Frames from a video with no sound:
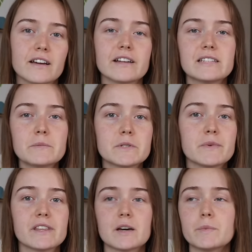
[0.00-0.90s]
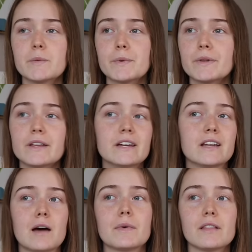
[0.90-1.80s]
It seems to me that people in
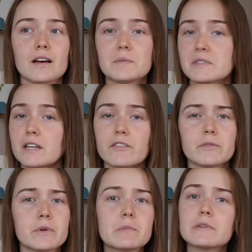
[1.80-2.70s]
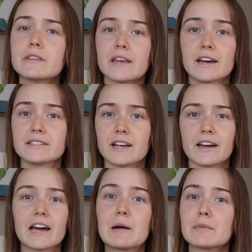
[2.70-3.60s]
MLMs and even people in the anti
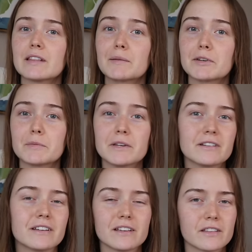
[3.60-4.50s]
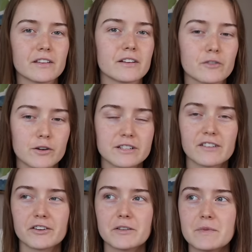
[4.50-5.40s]
MLM community, then of course
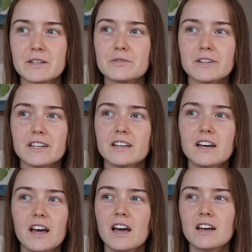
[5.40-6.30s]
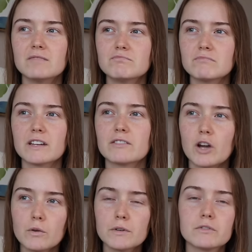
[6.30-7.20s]
everyone in between, like, no
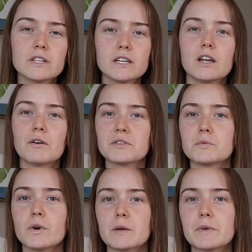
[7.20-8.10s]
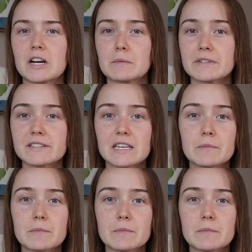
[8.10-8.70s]
one really knows what a pyramid scheme